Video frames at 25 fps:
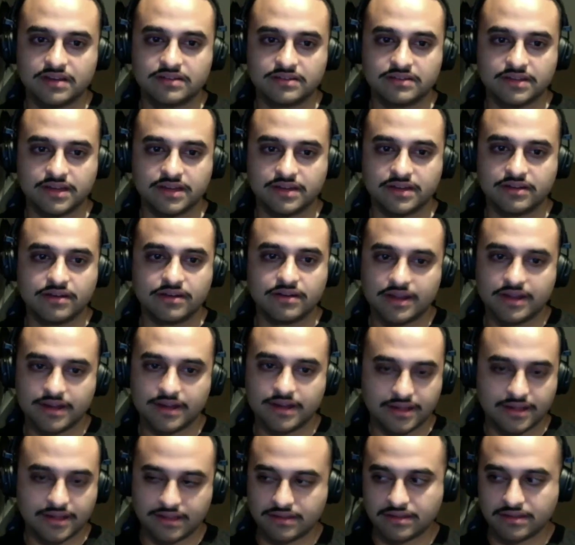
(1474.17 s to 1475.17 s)
that. Yeah. No,
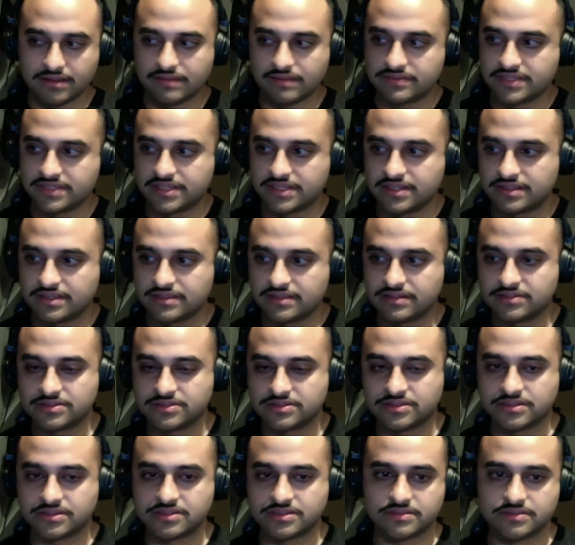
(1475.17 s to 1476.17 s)
I loved it. I thought it was
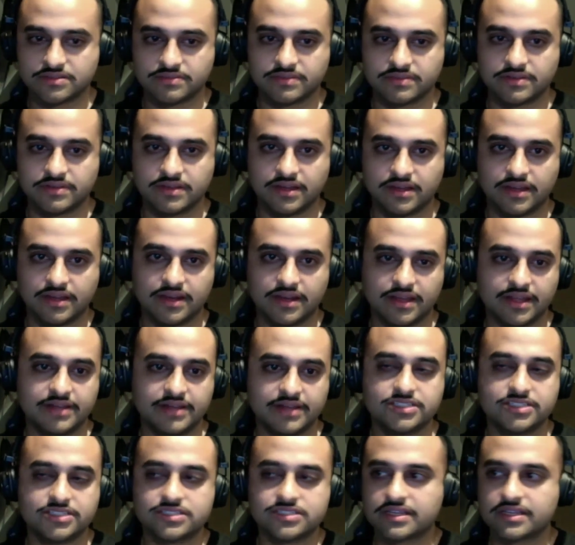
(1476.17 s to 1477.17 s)
awesome, and
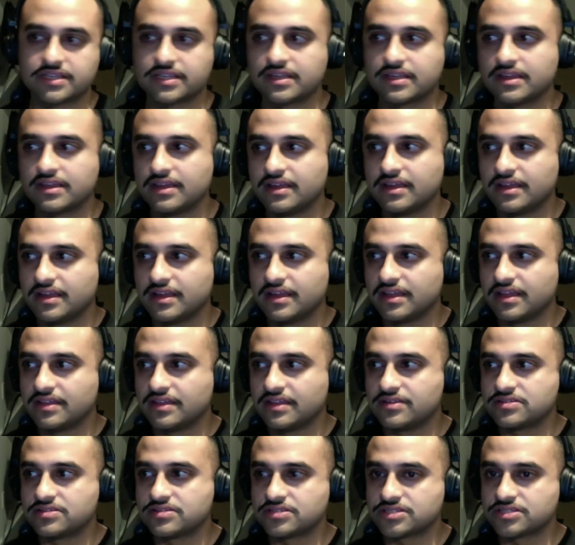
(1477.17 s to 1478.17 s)
just like,
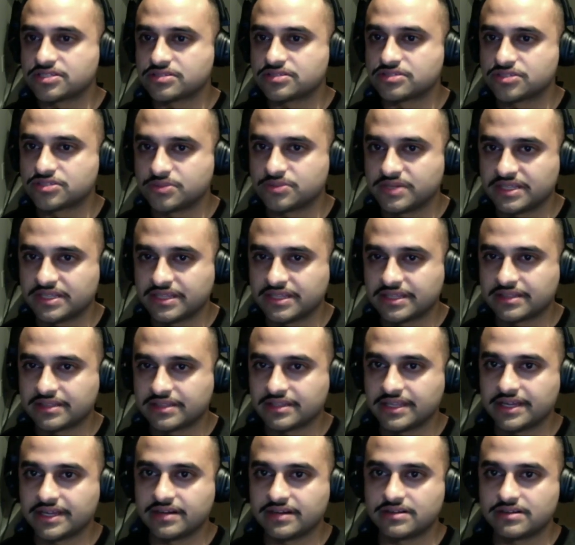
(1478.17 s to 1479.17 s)
there's also so many like
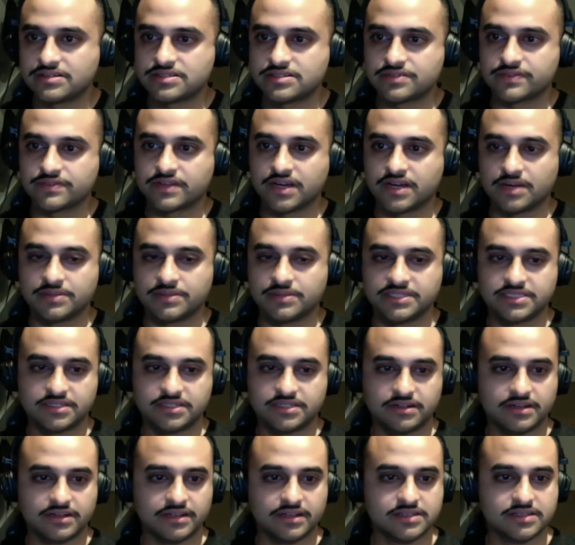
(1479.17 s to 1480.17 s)
layers of
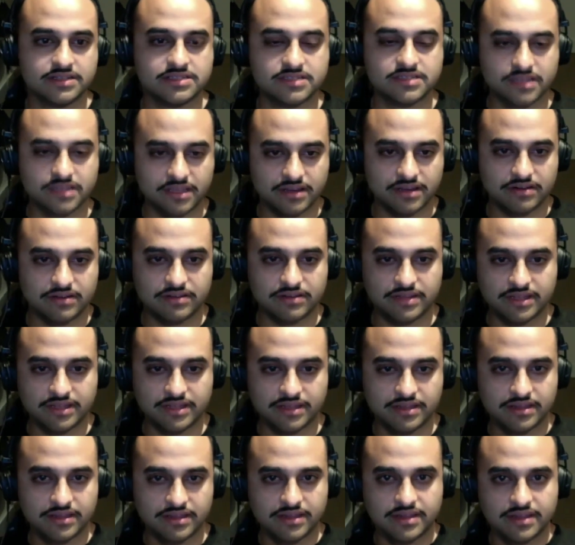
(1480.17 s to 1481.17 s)
commentary, because you know they
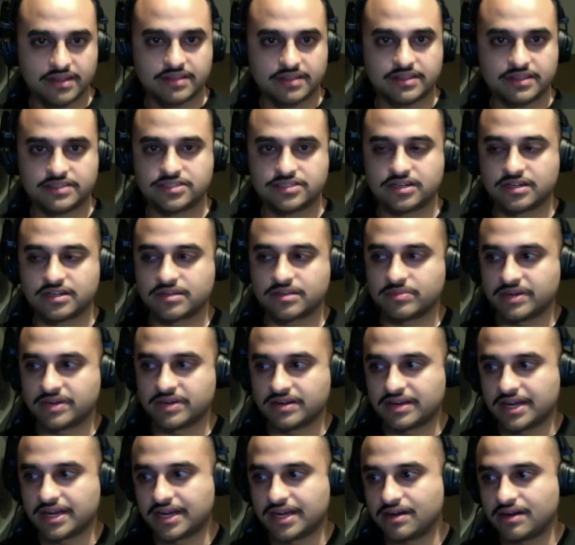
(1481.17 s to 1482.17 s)
they talk
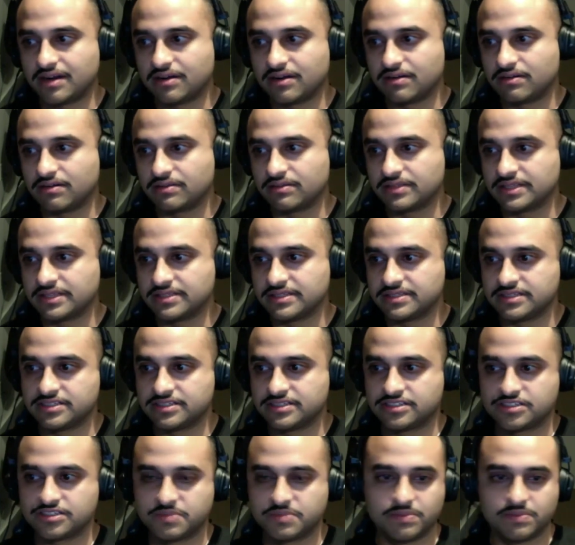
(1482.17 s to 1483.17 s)
about how the
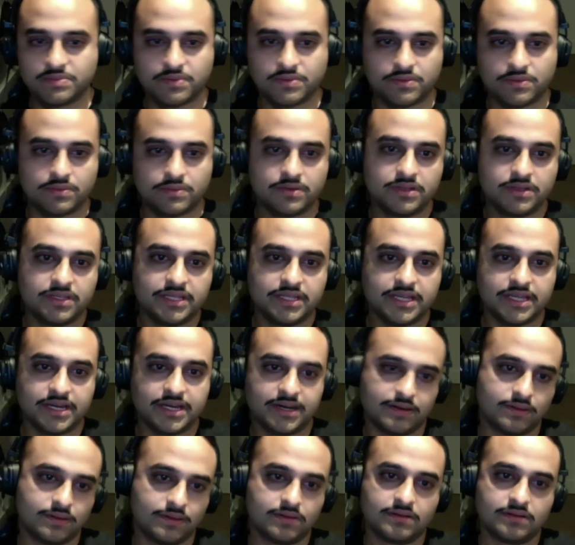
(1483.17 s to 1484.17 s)
indigenous people really
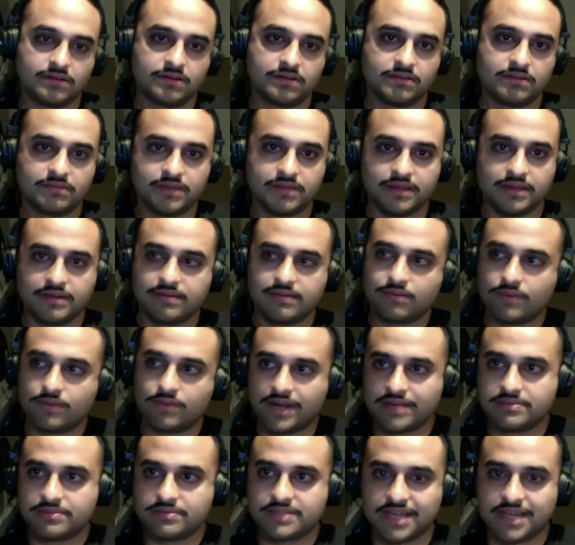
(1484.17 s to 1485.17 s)
got
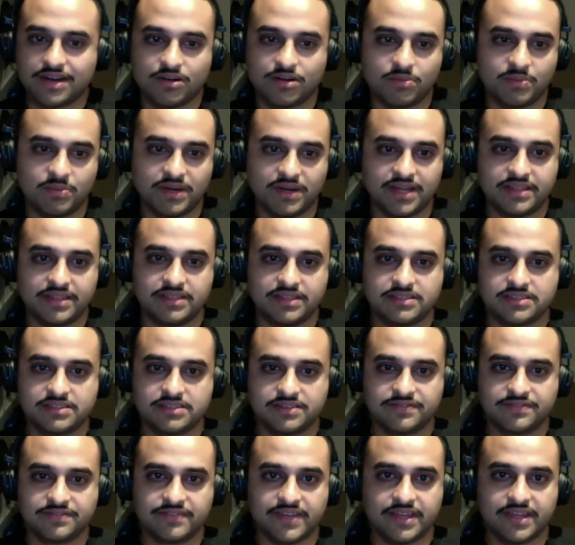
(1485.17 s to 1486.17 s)
wiped out by these
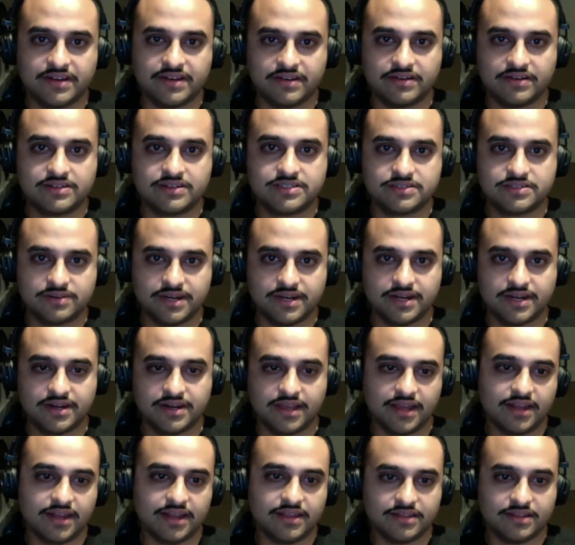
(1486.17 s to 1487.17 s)
invaders, right?
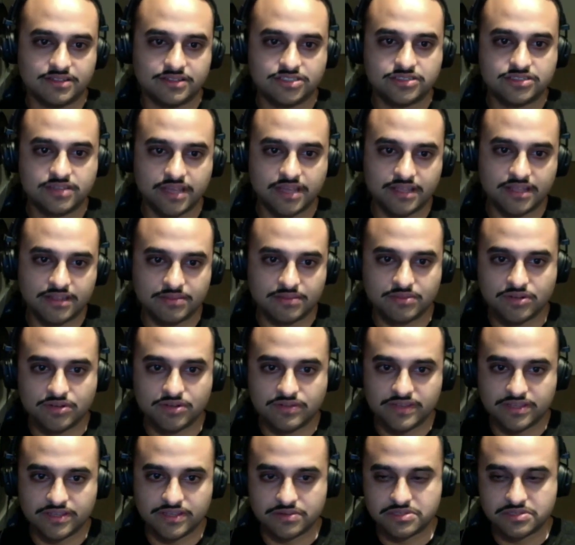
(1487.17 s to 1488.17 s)
And in the
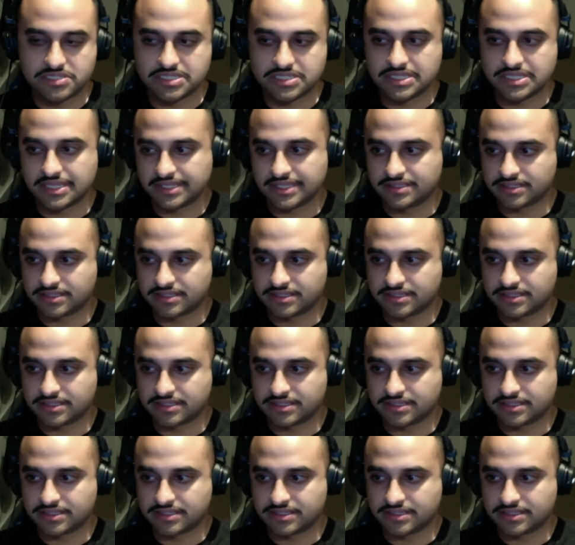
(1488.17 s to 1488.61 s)
movie, you see like the